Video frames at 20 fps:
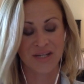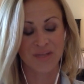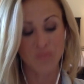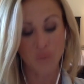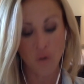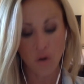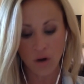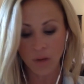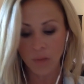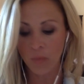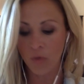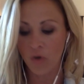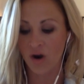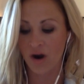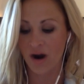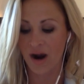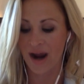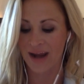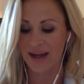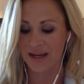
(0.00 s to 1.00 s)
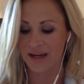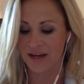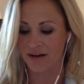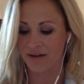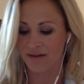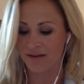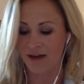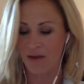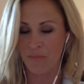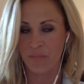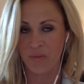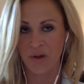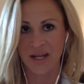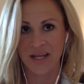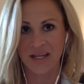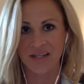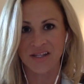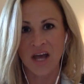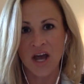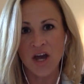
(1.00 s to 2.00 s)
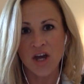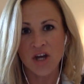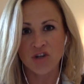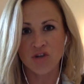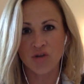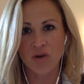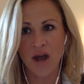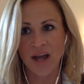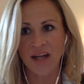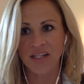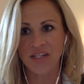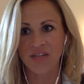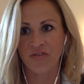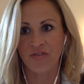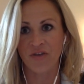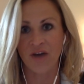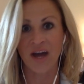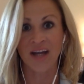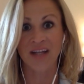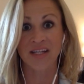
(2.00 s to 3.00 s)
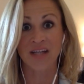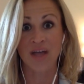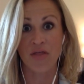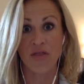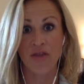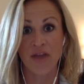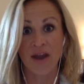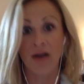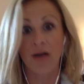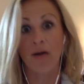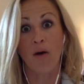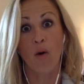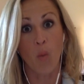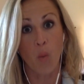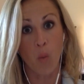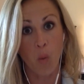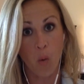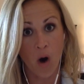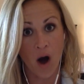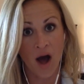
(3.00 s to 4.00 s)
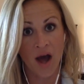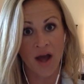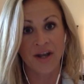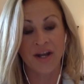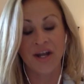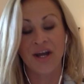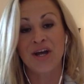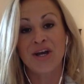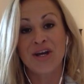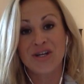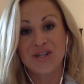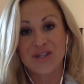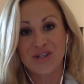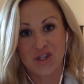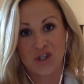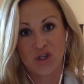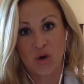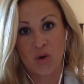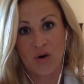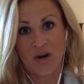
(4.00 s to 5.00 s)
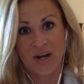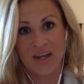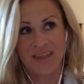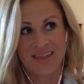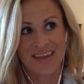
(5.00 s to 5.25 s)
More and more, I hear companies trying to find their one story,